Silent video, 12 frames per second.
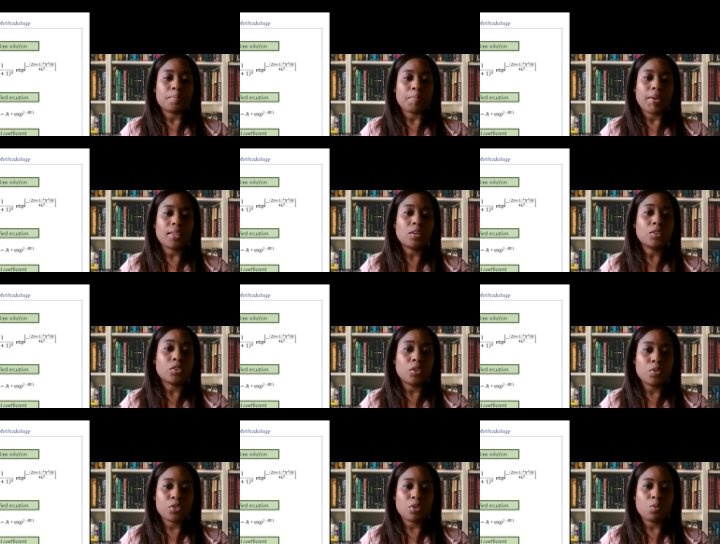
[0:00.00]
ethanol
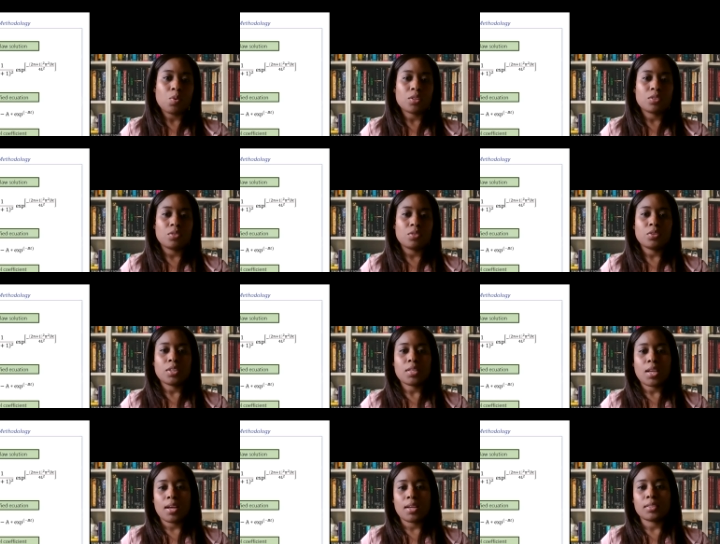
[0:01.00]
solution was used
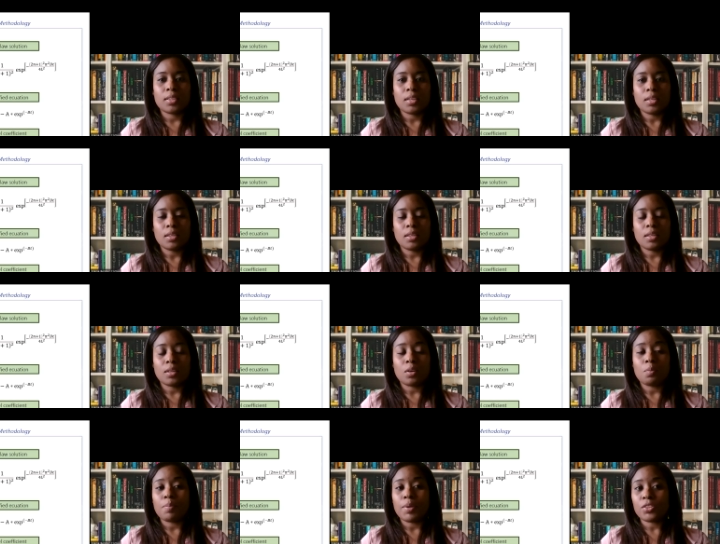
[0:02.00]
as
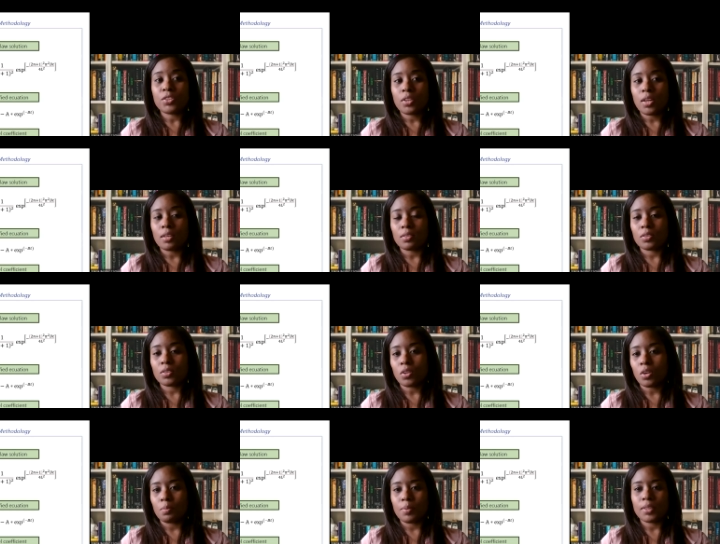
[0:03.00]
a conventional
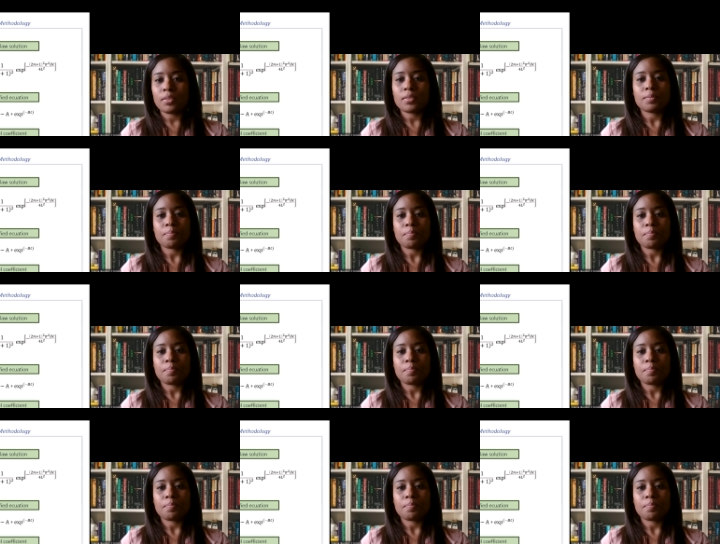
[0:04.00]
solvent.